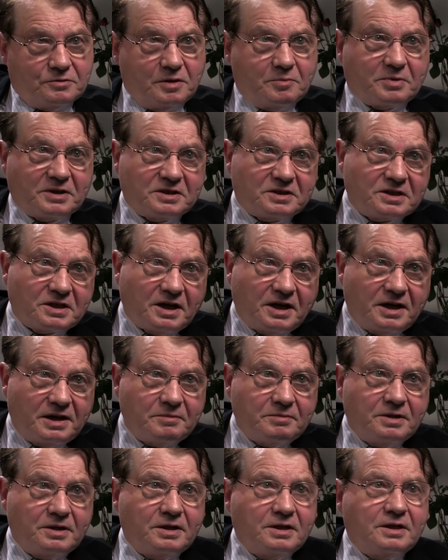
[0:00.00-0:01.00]

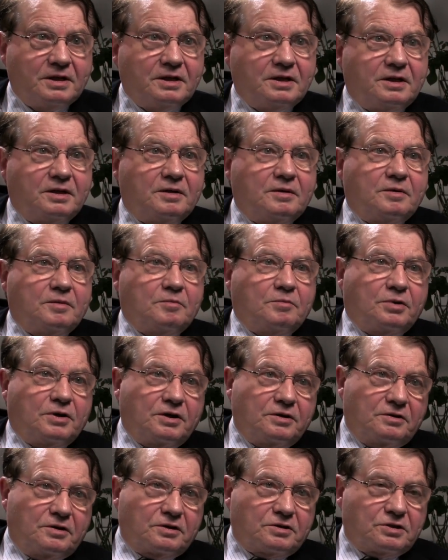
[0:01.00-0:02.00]
prescribe
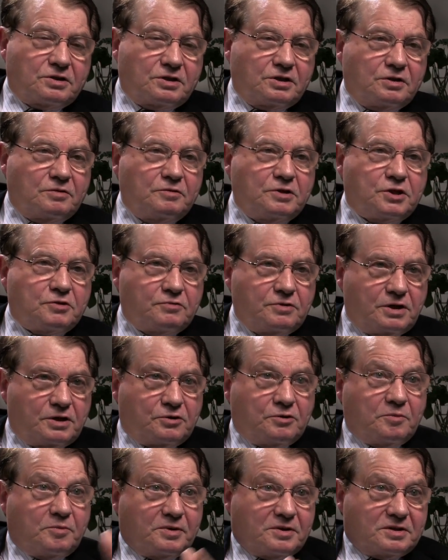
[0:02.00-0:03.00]
products which will
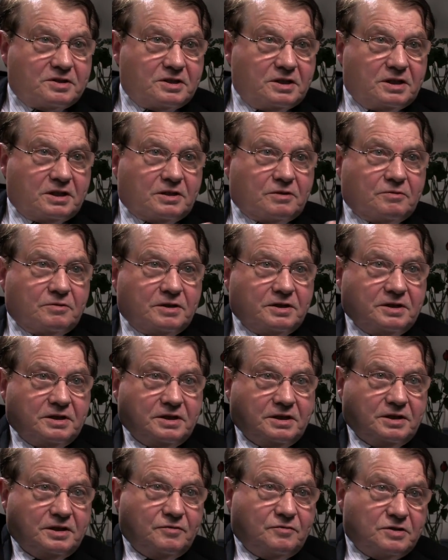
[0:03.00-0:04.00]
compensate for
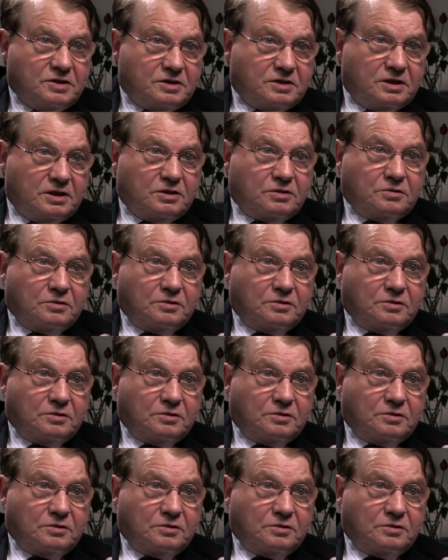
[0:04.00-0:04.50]
the deficit